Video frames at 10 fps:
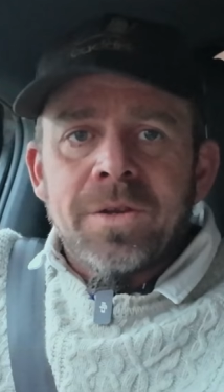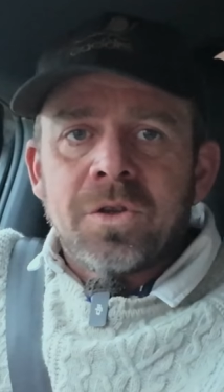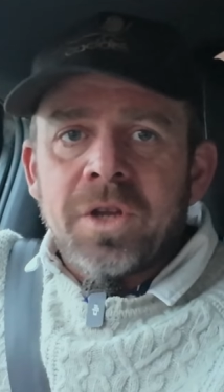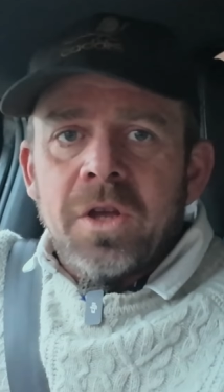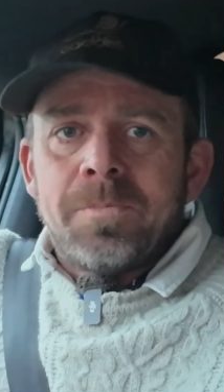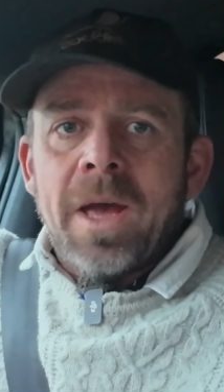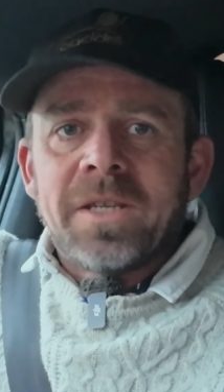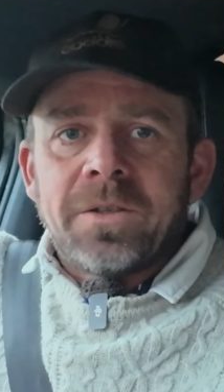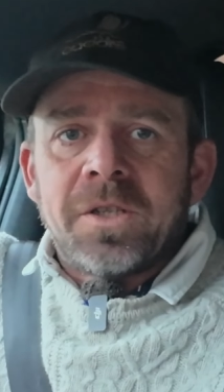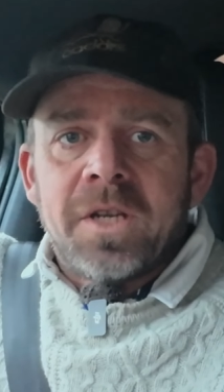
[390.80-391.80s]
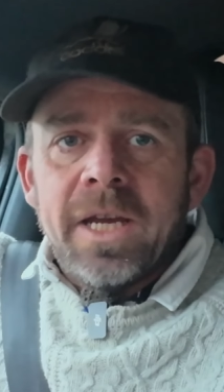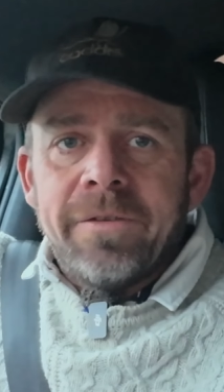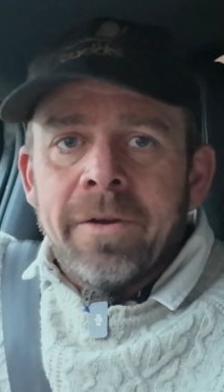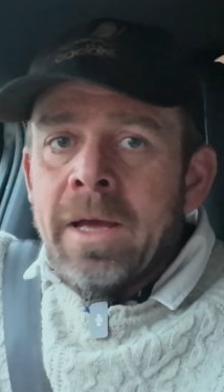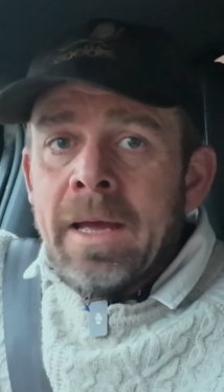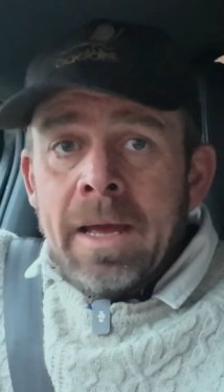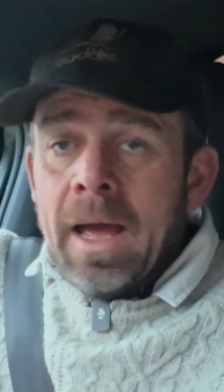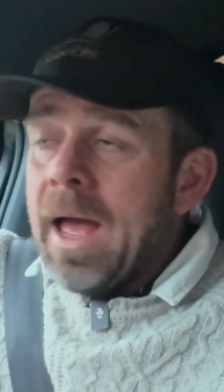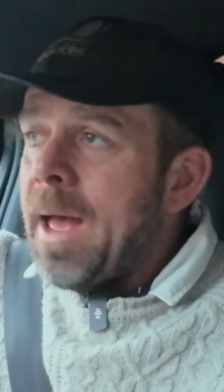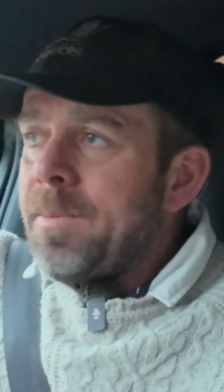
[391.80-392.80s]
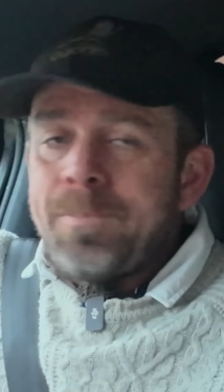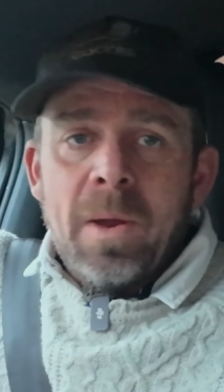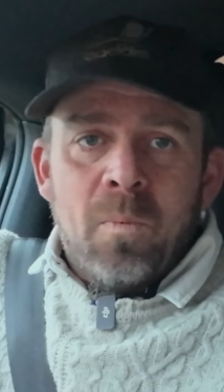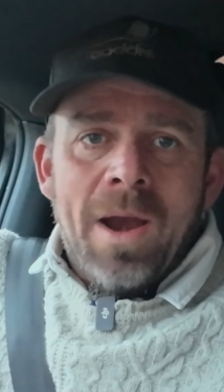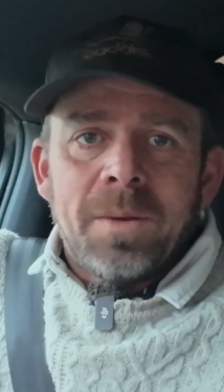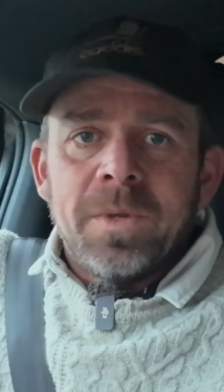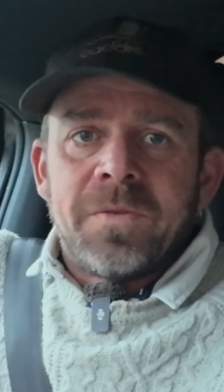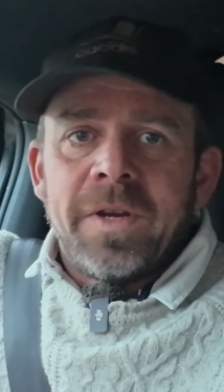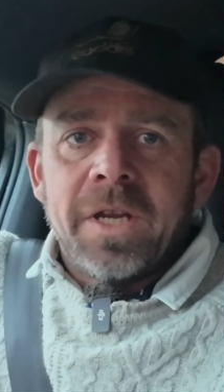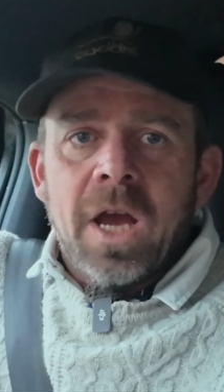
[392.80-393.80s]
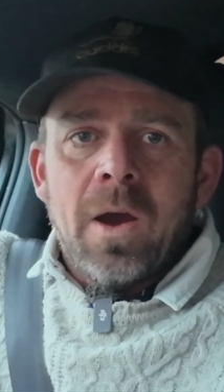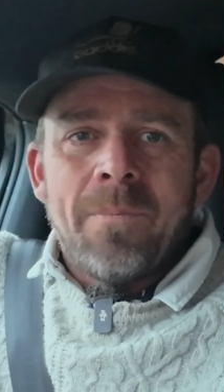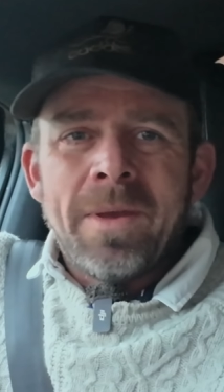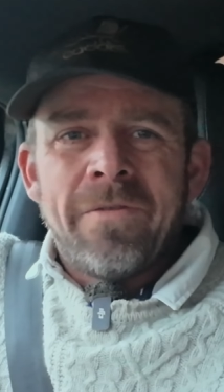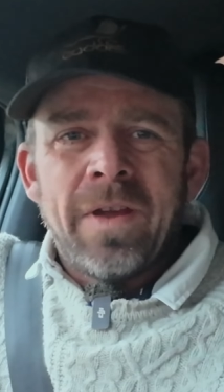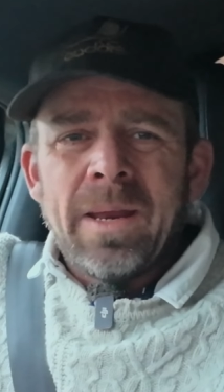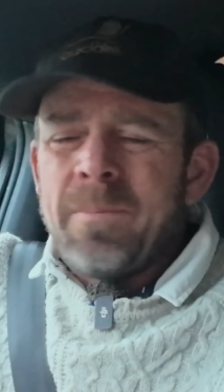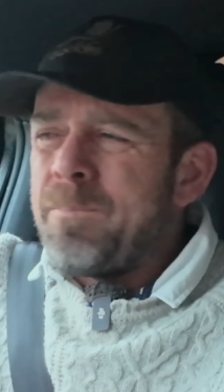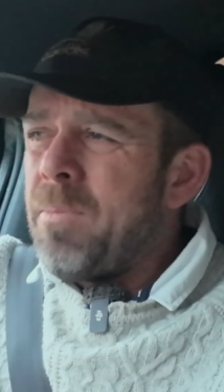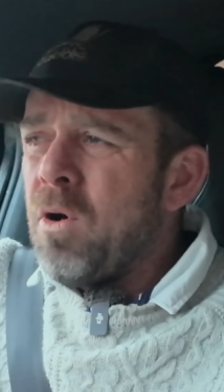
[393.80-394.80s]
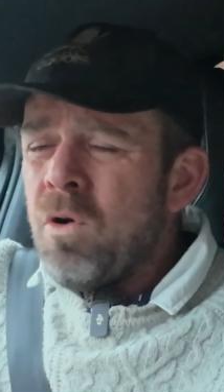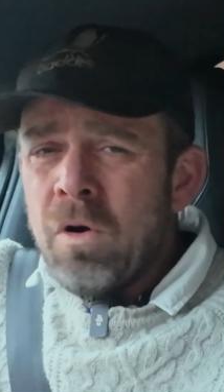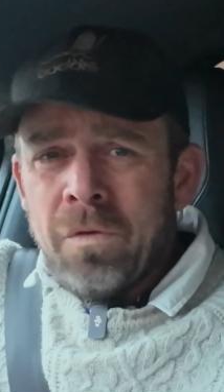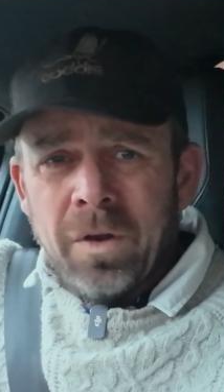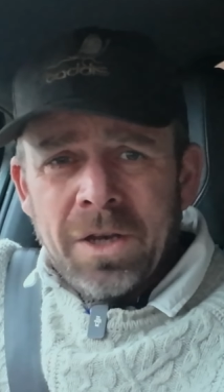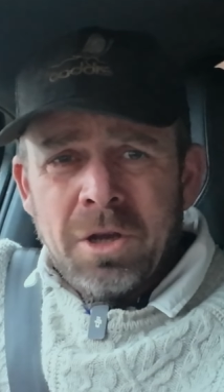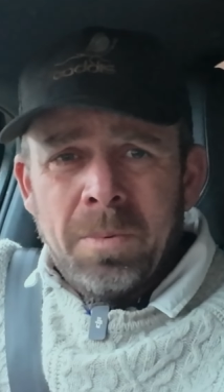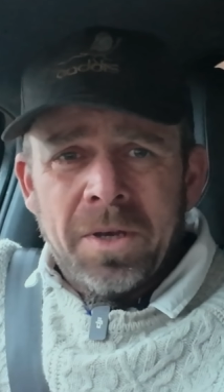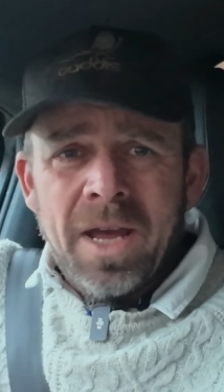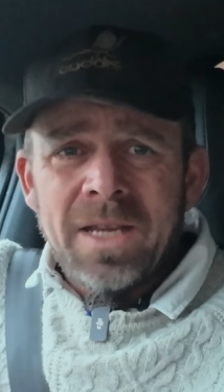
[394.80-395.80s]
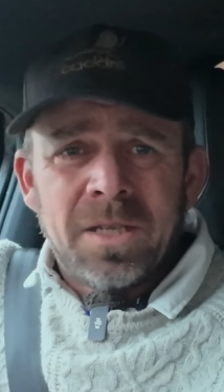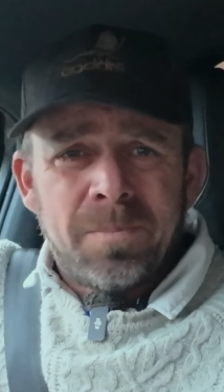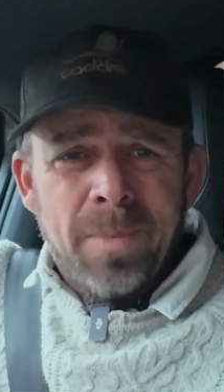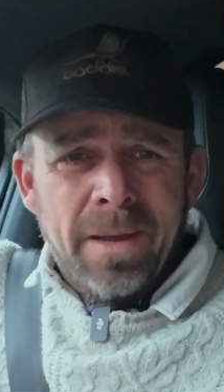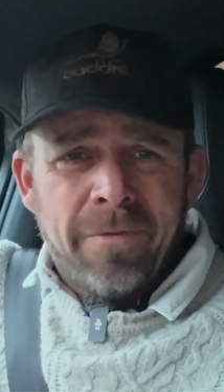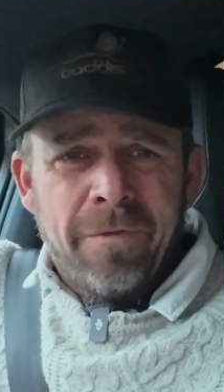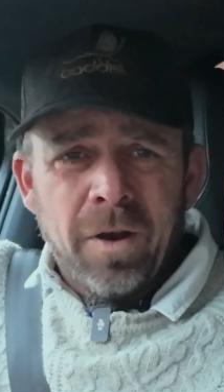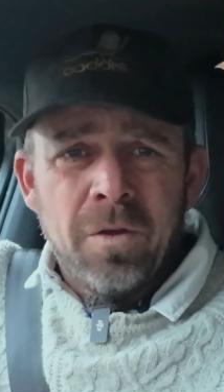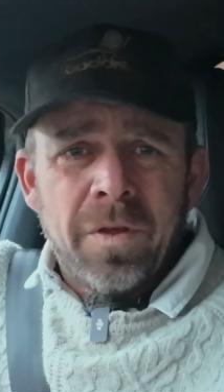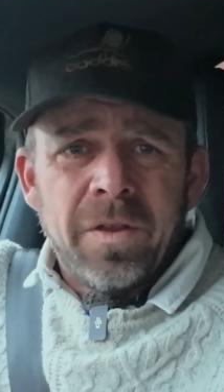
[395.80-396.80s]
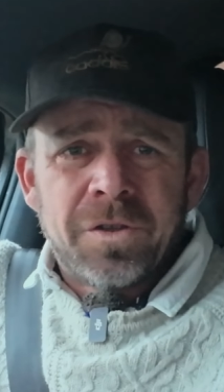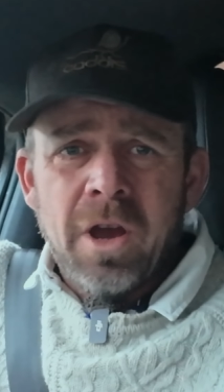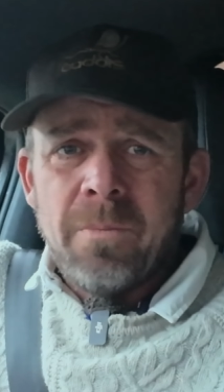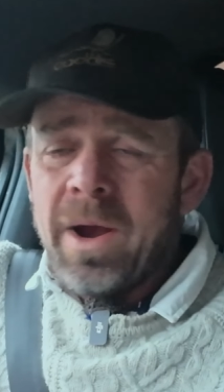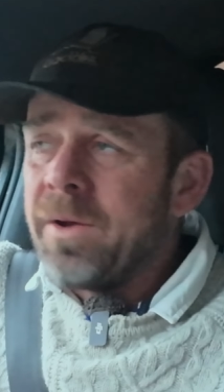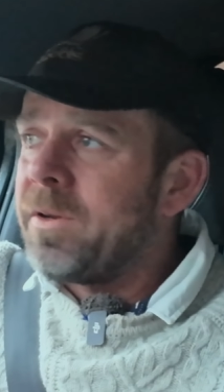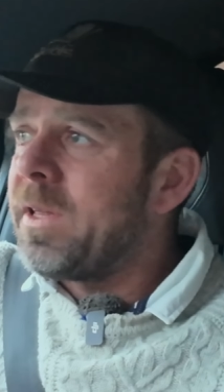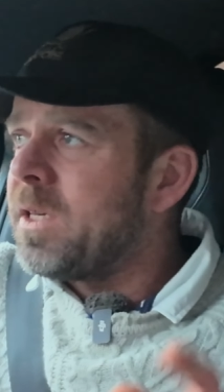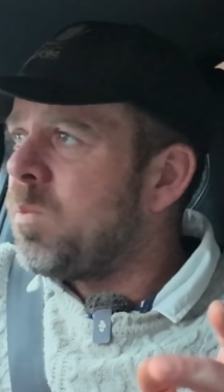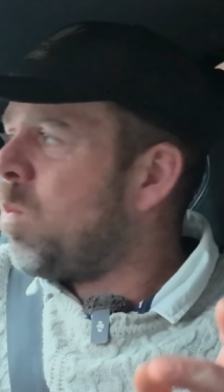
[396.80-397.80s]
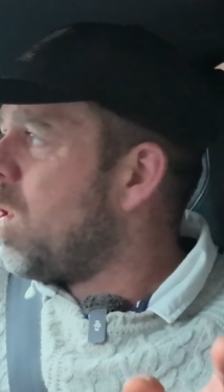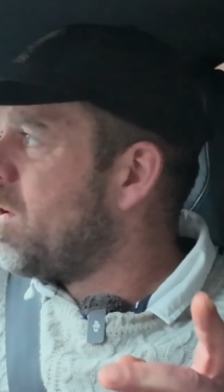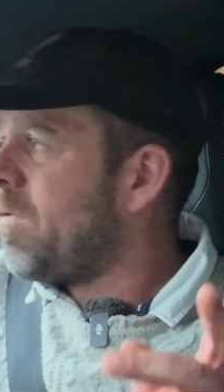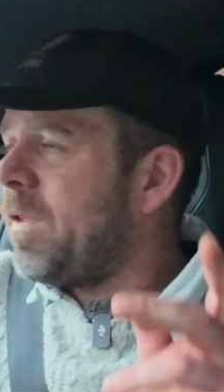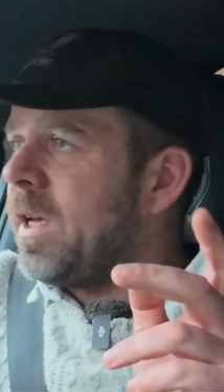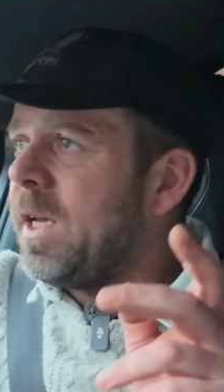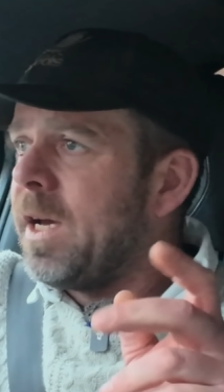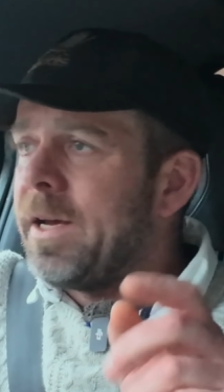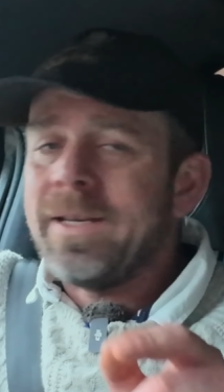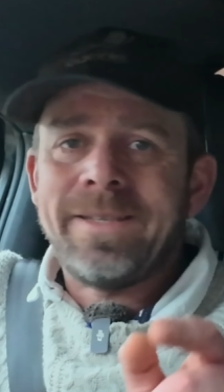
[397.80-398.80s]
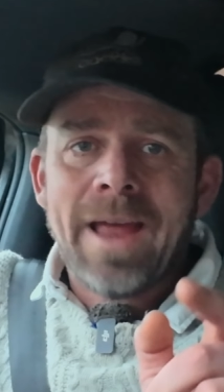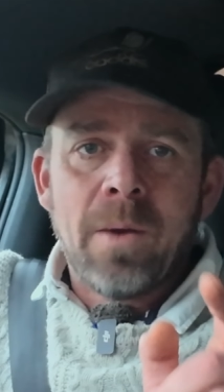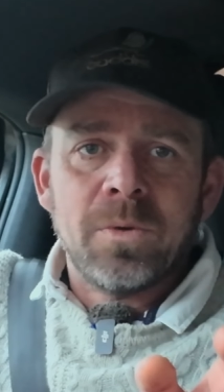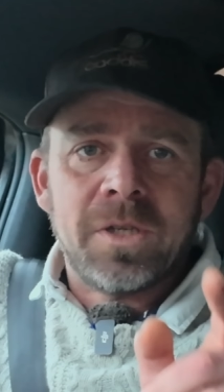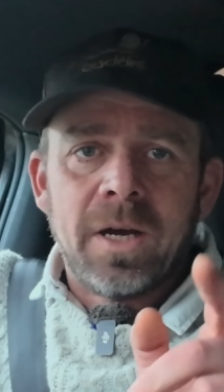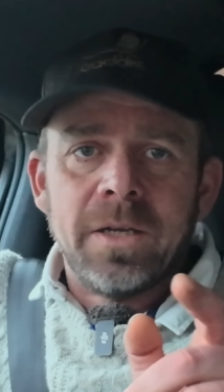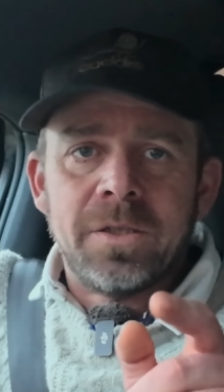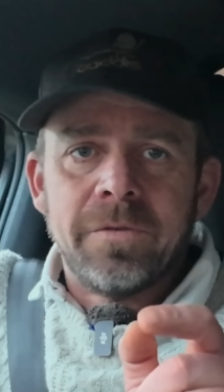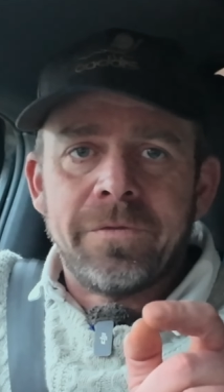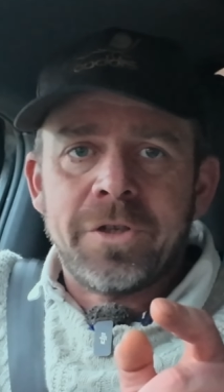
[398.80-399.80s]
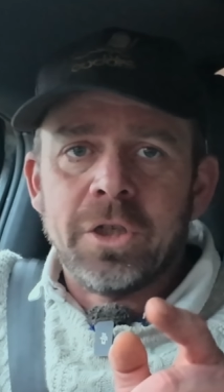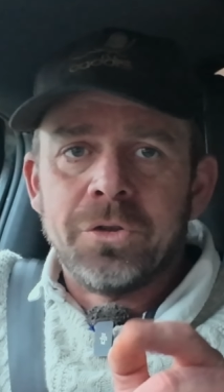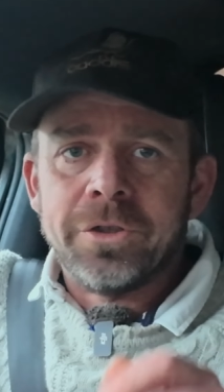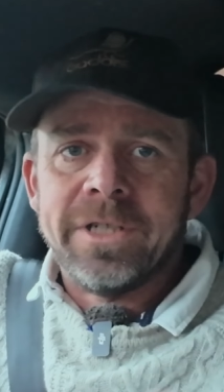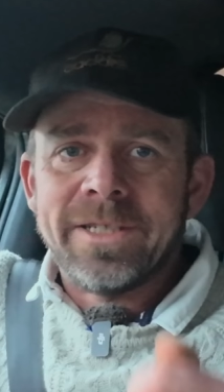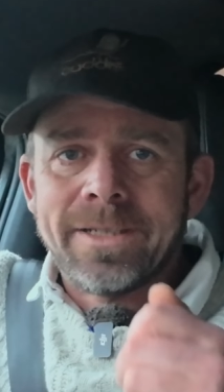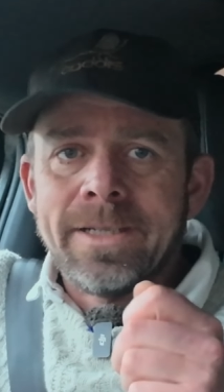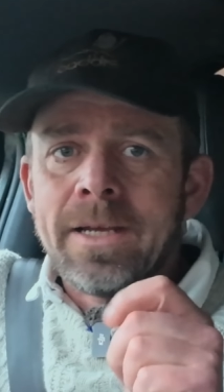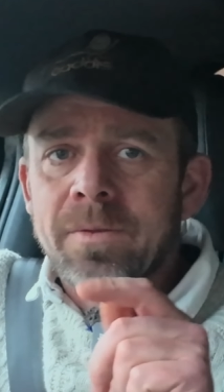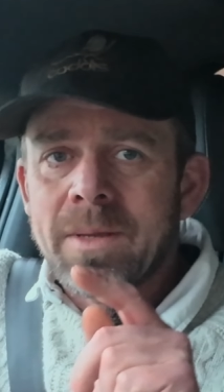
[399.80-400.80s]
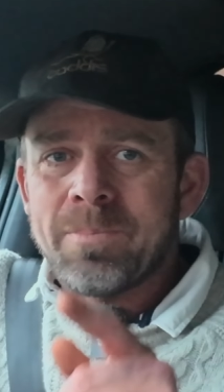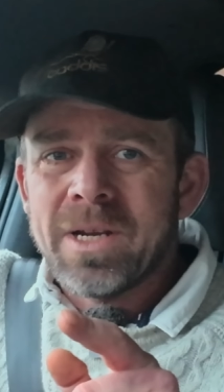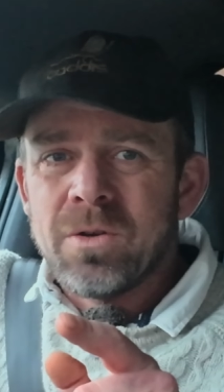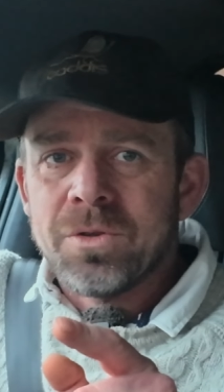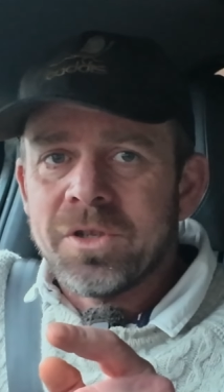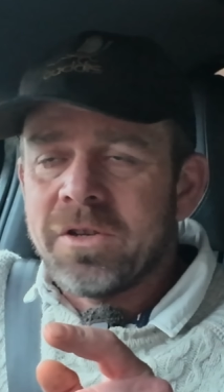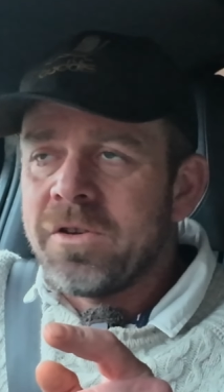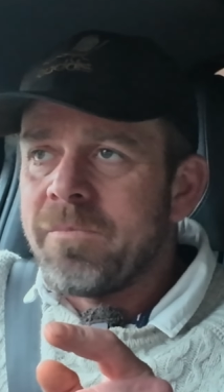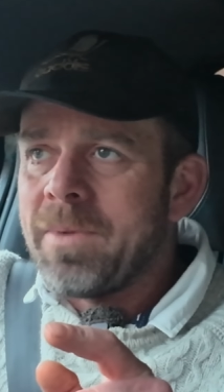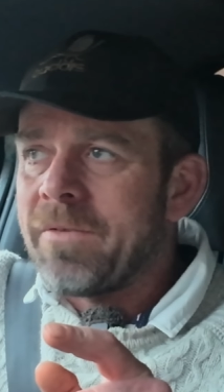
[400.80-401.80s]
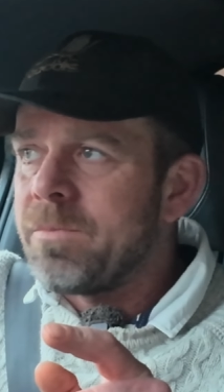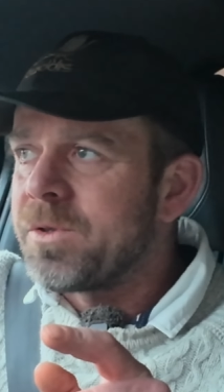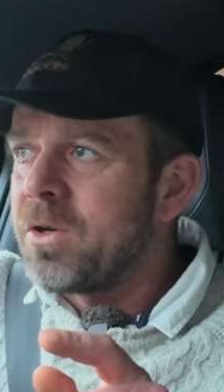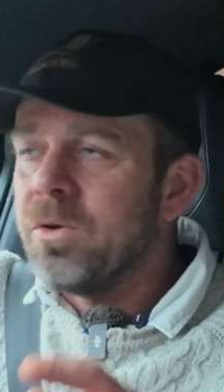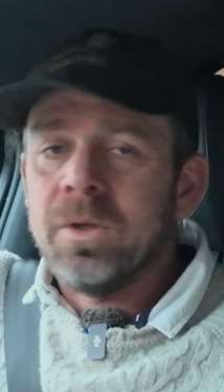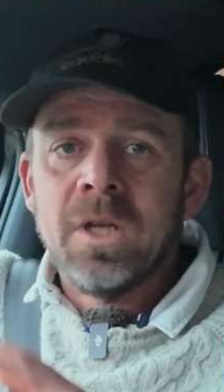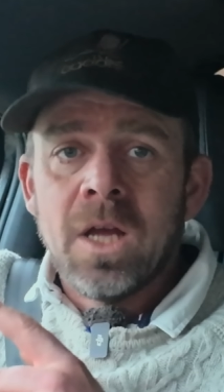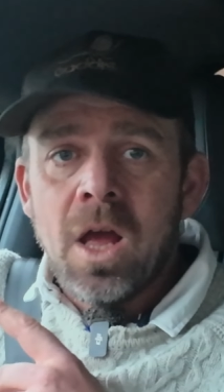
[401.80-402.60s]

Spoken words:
It's good to get those bales out to Steve. Bit random this video. I've been feeling awful the last couple of days. This big flu thing that's going around. I think that's one of the downsides of children is they bring all sorts of stuff back from school.